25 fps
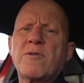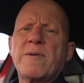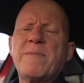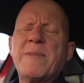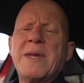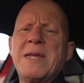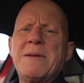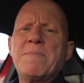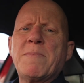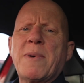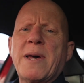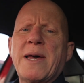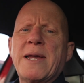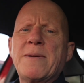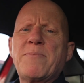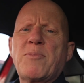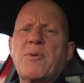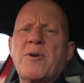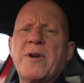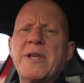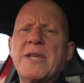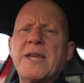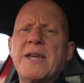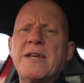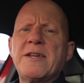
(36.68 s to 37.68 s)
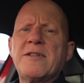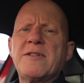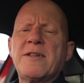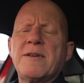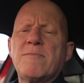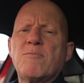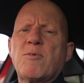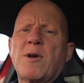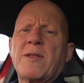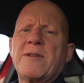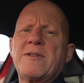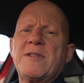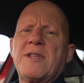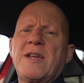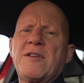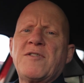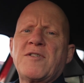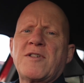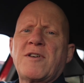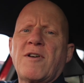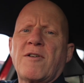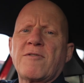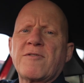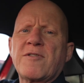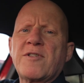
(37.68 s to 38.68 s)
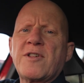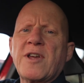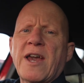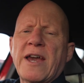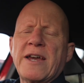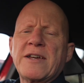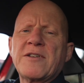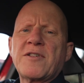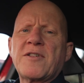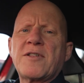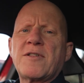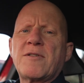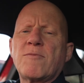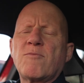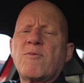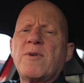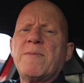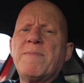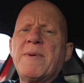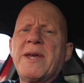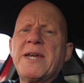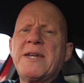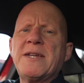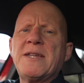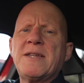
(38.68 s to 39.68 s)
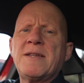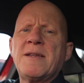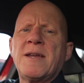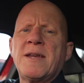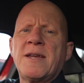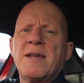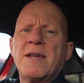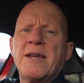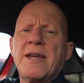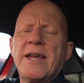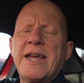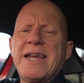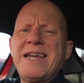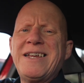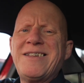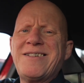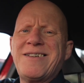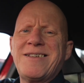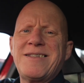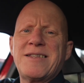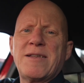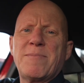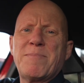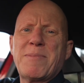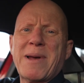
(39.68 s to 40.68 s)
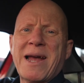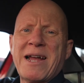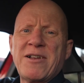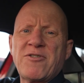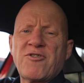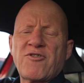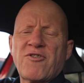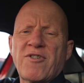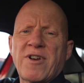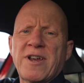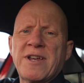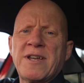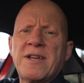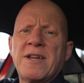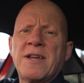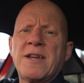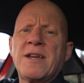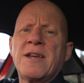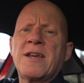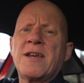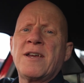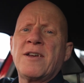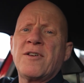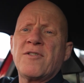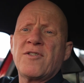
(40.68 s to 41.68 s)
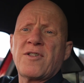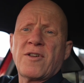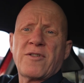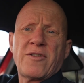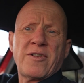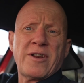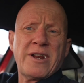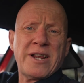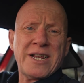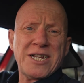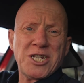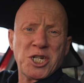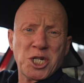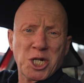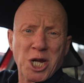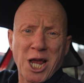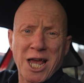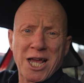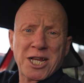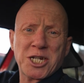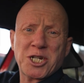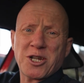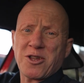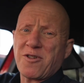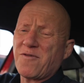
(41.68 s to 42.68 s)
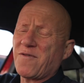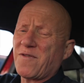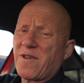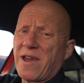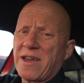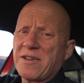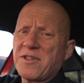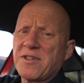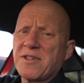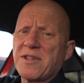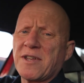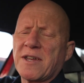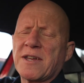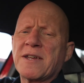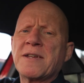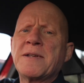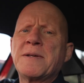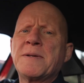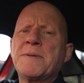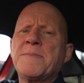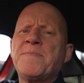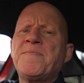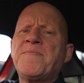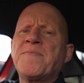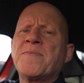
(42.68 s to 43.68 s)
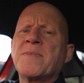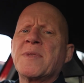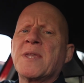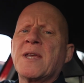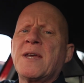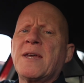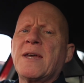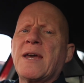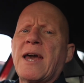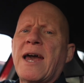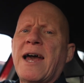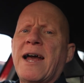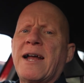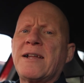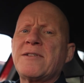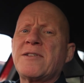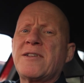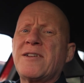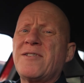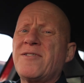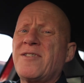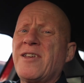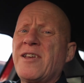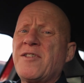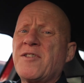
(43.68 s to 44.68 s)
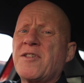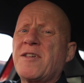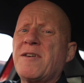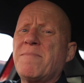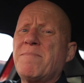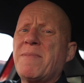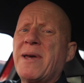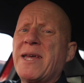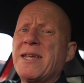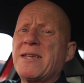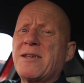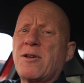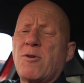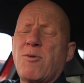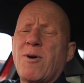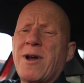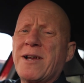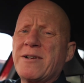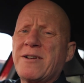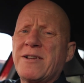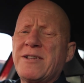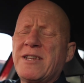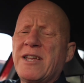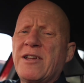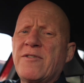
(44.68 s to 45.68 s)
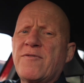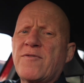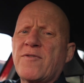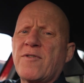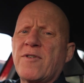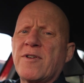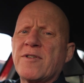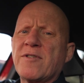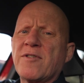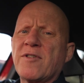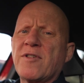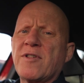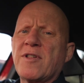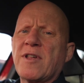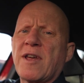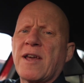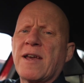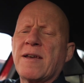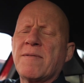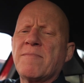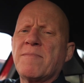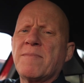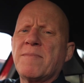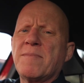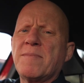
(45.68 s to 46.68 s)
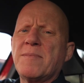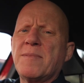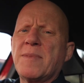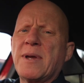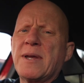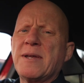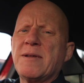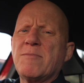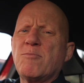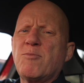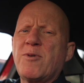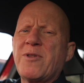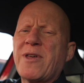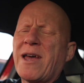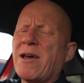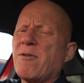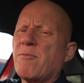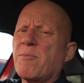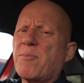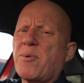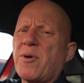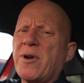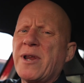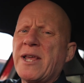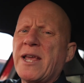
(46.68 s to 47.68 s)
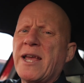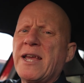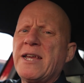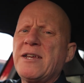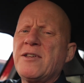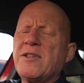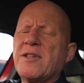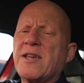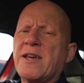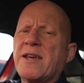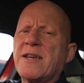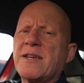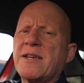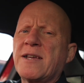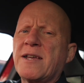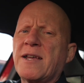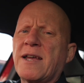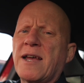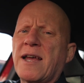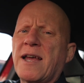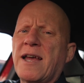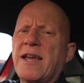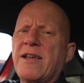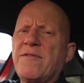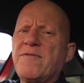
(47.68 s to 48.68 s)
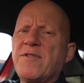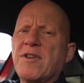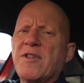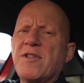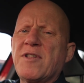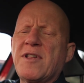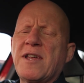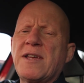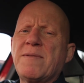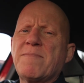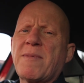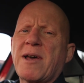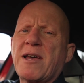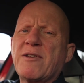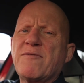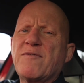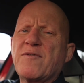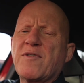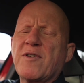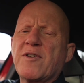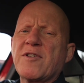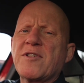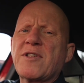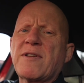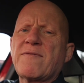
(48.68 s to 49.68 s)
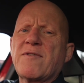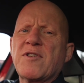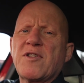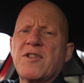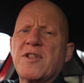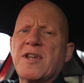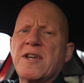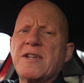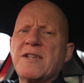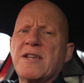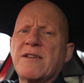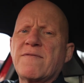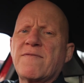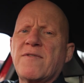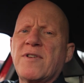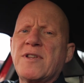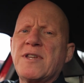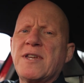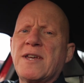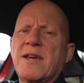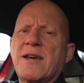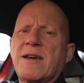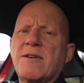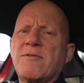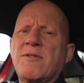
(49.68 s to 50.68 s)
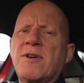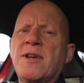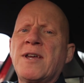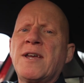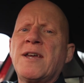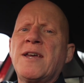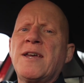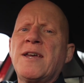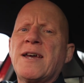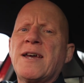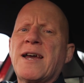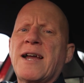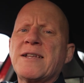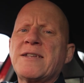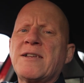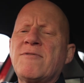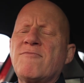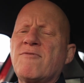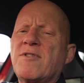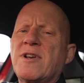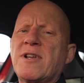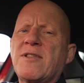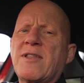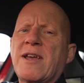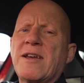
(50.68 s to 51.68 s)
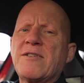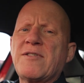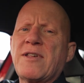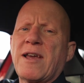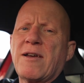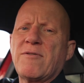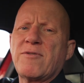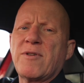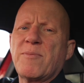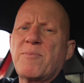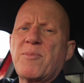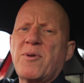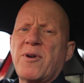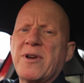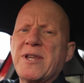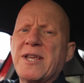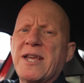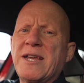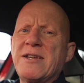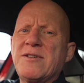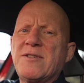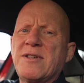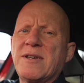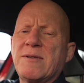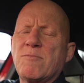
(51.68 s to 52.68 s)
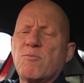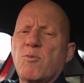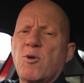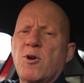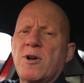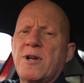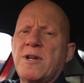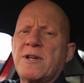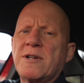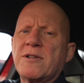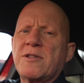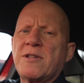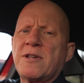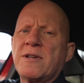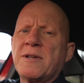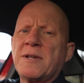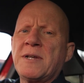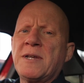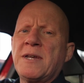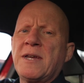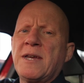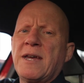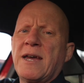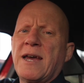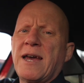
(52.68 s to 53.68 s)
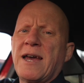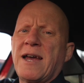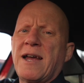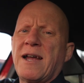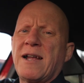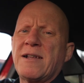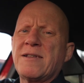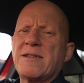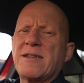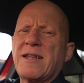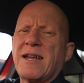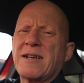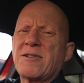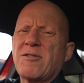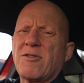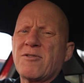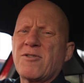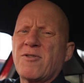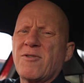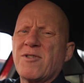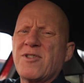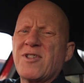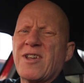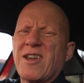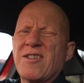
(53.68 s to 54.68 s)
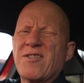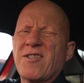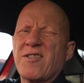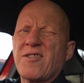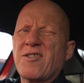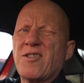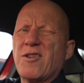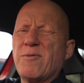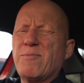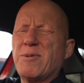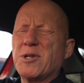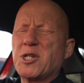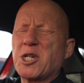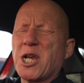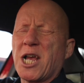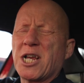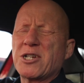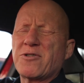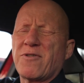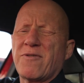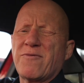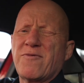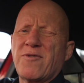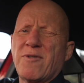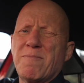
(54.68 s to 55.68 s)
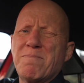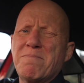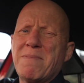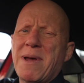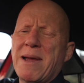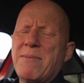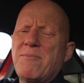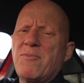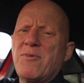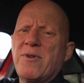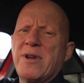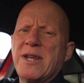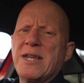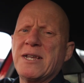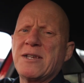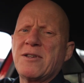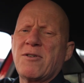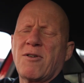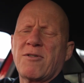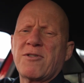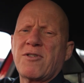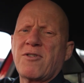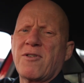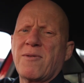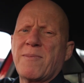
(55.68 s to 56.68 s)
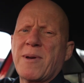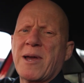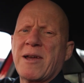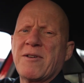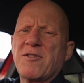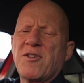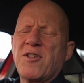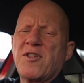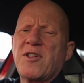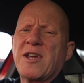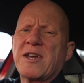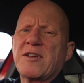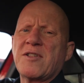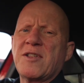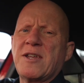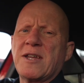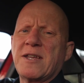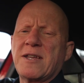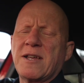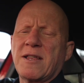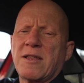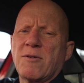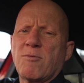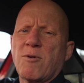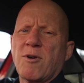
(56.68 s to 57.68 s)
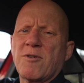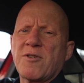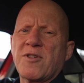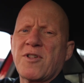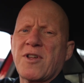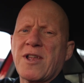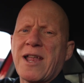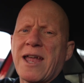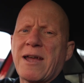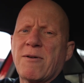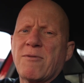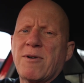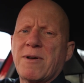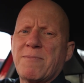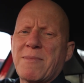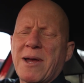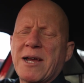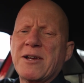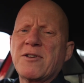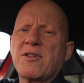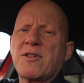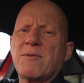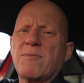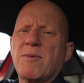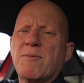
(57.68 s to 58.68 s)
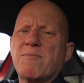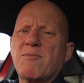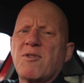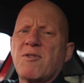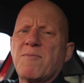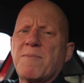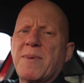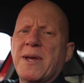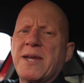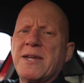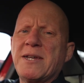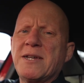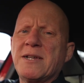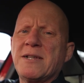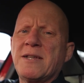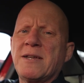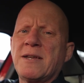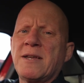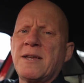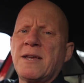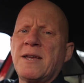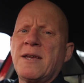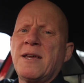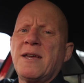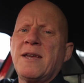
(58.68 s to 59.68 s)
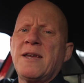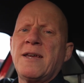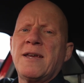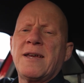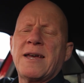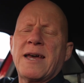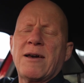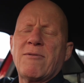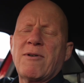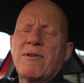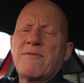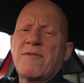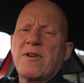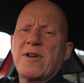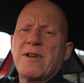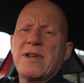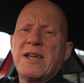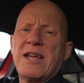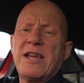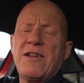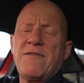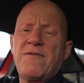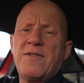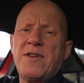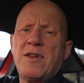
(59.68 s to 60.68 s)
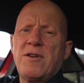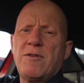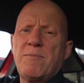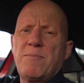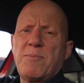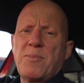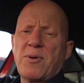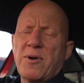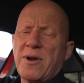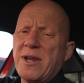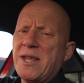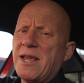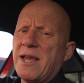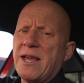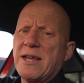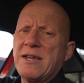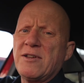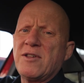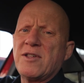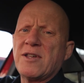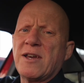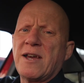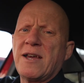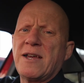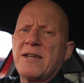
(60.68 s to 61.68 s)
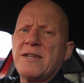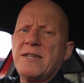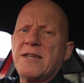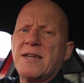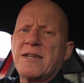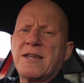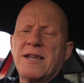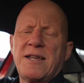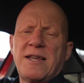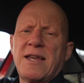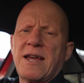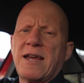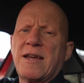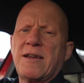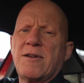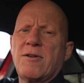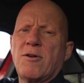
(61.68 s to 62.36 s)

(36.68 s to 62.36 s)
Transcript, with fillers: do we mean by preheating? Well, in this context, we mean heating the battery so that it charges faster. And this can make quite a difference. Um, without preheating, if you see my first ever scenic video, I didn't realize how the preheating worked and I got to a Tesla supercharger, and from memory, it got to about 60 kilowatts an hour maximum speed. However, if you preheat it, you can get